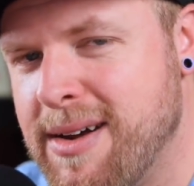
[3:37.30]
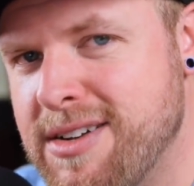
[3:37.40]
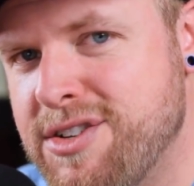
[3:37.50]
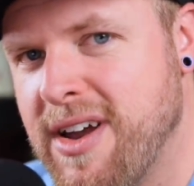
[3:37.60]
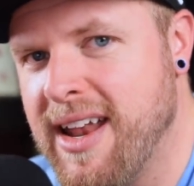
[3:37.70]
I'm
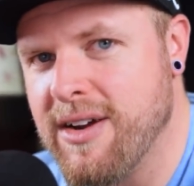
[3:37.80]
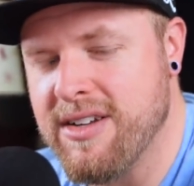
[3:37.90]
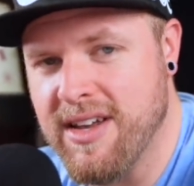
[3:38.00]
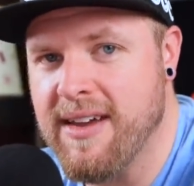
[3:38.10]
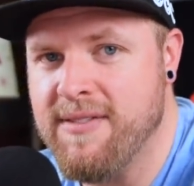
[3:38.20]
gonna try it out
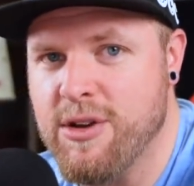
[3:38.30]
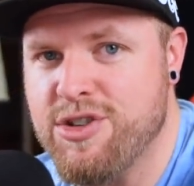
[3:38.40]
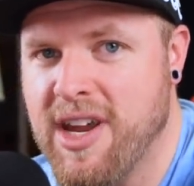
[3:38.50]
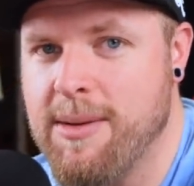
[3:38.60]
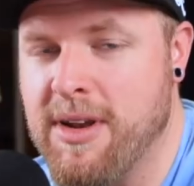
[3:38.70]
because I have no
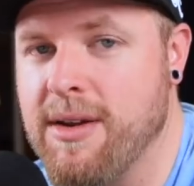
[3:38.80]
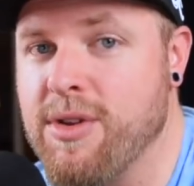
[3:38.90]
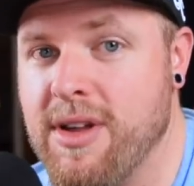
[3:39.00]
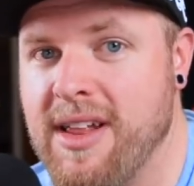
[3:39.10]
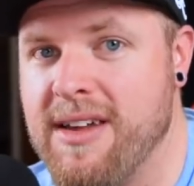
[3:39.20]
shame and I
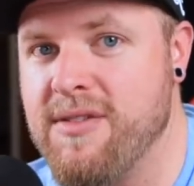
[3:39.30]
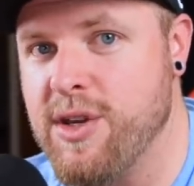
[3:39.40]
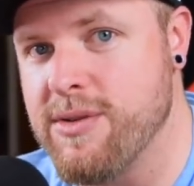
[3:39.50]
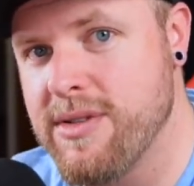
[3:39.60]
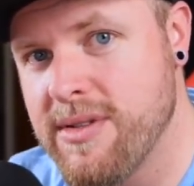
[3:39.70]
really like
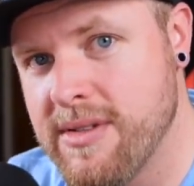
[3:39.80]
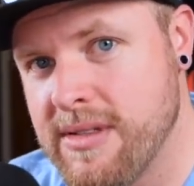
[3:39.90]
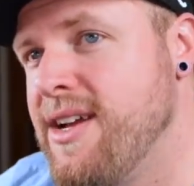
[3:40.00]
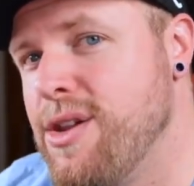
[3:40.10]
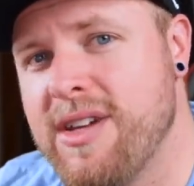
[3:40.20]
views. So let's
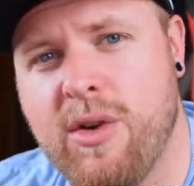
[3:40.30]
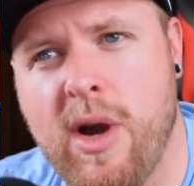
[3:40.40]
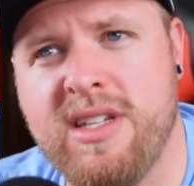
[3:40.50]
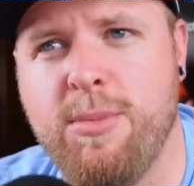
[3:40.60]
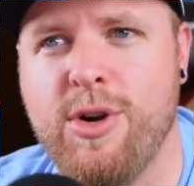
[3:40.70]
take a look at
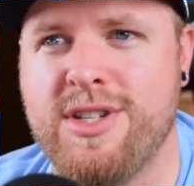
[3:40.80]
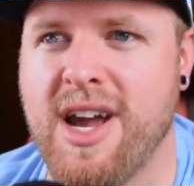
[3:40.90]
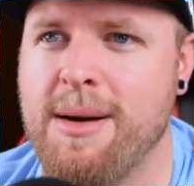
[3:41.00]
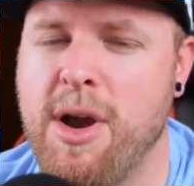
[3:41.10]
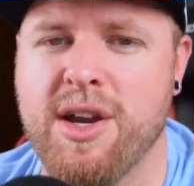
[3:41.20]
Kwesi Bouie's
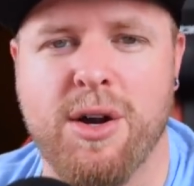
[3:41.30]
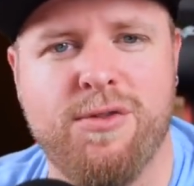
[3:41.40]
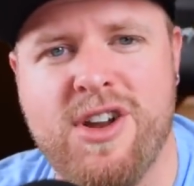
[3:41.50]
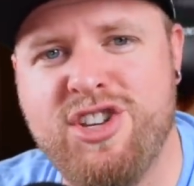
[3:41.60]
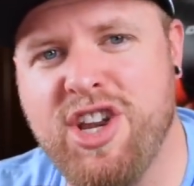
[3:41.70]
caught my
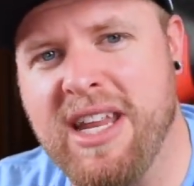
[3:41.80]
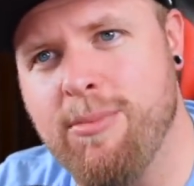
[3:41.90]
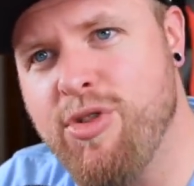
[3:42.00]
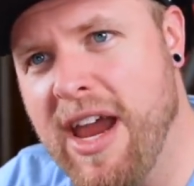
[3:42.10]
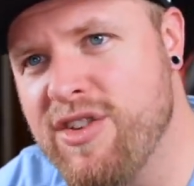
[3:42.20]
girlfriend
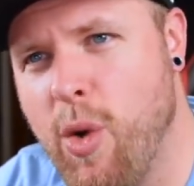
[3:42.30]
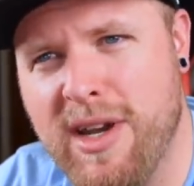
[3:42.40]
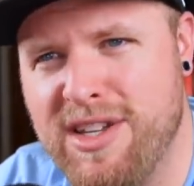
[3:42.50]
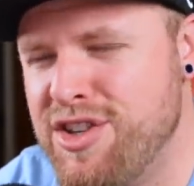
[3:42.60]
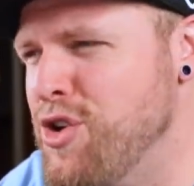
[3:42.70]
cheating prank.
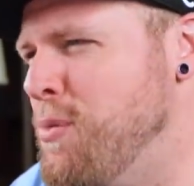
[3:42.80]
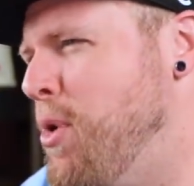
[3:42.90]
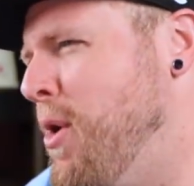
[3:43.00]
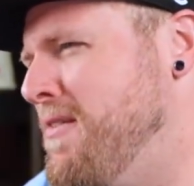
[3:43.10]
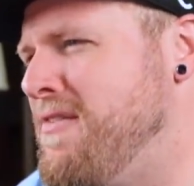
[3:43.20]

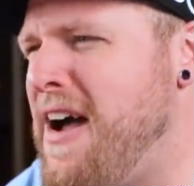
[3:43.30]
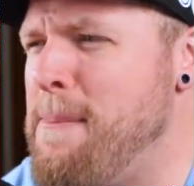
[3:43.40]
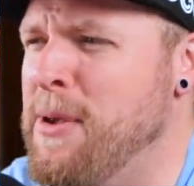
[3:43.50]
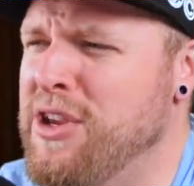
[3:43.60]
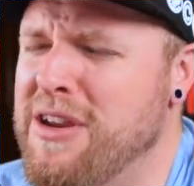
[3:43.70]

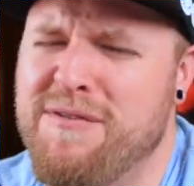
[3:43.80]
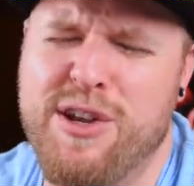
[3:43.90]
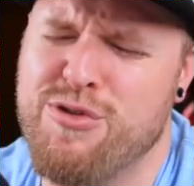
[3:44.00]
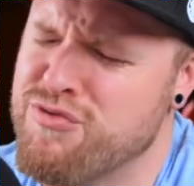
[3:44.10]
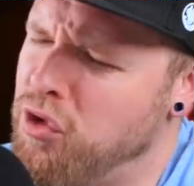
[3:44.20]
22.5 million views.